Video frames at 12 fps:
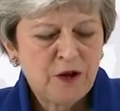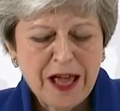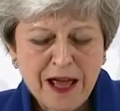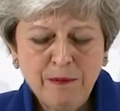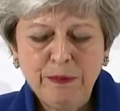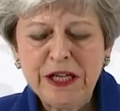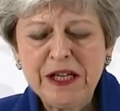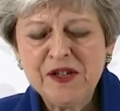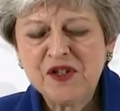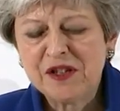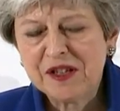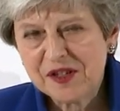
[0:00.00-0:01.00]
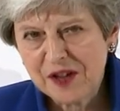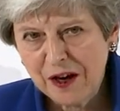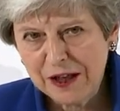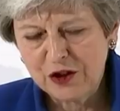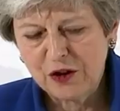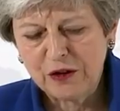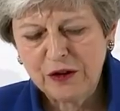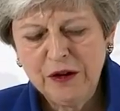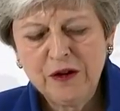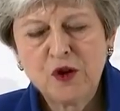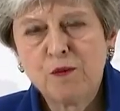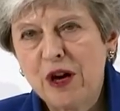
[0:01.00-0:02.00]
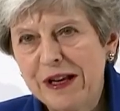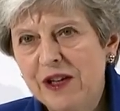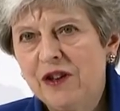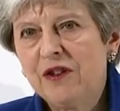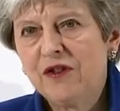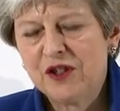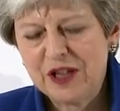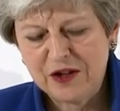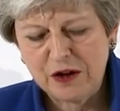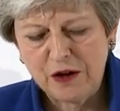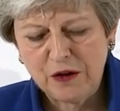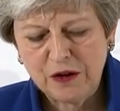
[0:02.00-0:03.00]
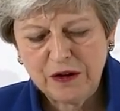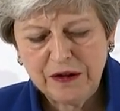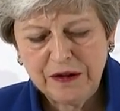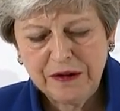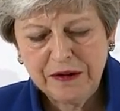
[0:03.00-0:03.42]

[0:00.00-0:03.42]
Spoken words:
for MPs to decide on to break the deadlock.